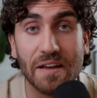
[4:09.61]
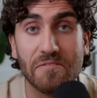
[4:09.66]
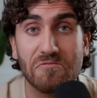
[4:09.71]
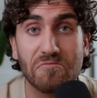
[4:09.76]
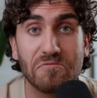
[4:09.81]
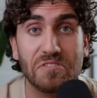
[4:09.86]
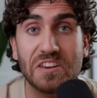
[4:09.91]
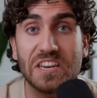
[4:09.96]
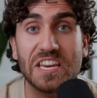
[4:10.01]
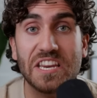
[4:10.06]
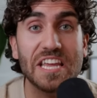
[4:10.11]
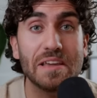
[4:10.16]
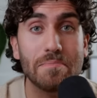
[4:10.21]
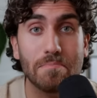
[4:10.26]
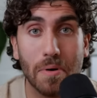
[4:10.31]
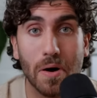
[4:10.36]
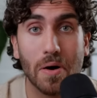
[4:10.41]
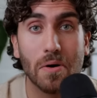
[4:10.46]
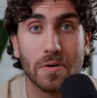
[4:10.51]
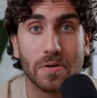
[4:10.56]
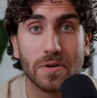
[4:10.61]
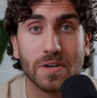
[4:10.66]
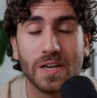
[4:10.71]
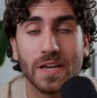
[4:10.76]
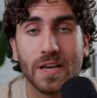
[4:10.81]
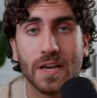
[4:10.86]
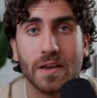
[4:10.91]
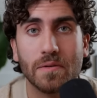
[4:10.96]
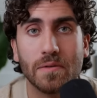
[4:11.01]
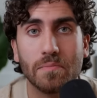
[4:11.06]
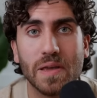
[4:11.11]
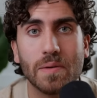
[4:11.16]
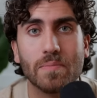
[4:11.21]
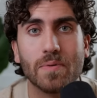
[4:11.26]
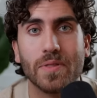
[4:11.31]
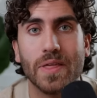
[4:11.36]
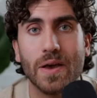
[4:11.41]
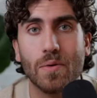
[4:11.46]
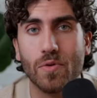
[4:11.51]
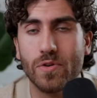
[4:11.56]
I've debunked
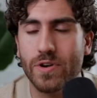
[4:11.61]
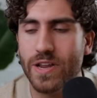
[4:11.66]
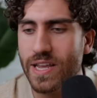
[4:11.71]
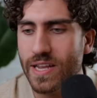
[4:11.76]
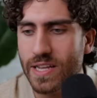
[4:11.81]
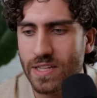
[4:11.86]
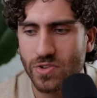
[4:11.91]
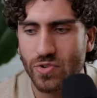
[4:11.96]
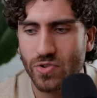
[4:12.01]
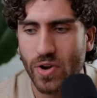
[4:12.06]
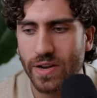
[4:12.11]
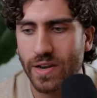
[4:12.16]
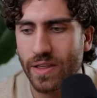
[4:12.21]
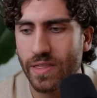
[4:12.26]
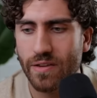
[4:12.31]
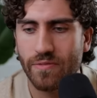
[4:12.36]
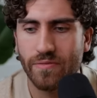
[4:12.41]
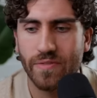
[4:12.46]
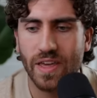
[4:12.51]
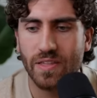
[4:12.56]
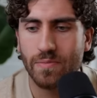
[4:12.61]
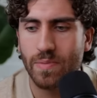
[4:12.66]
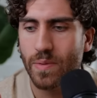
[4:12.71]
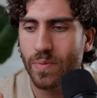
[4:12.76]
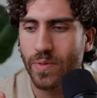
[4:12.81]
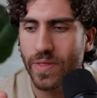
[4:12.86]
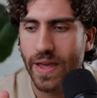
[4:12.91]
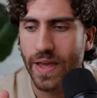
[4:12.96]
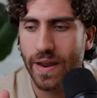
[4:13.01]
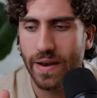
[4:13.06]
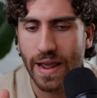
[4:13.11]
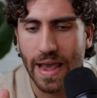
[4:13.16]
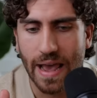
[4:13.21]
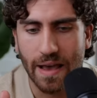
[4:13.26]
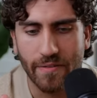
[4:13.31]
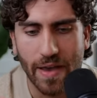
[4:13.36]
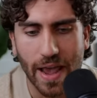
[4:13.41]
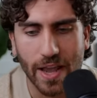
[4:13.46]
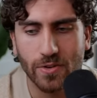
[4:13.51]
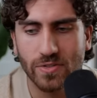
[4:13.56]
people that were deconstructing their faith, people that
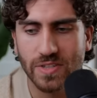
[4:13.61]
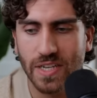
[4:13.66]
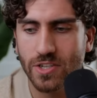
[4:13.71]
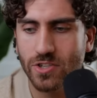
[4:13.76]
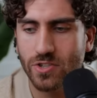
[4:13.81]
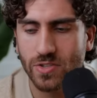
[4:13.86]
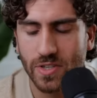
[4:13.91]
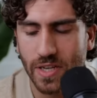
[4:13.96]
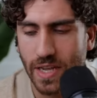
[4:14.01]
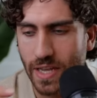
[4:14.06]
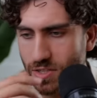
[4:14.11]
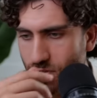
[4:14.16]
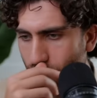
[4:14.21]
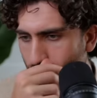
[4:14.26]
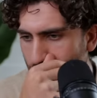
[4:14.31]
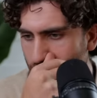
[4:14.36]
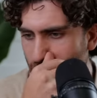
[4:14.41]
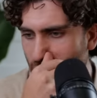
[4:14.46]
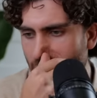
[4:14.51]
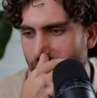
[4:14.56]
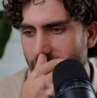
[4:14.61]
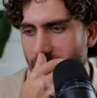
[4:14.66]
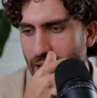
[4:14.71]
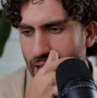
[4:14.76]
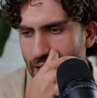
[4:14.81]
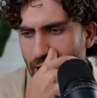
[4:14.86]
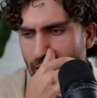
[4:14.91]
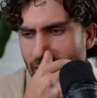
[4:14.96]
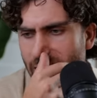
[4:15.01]
have accusations against Christianity.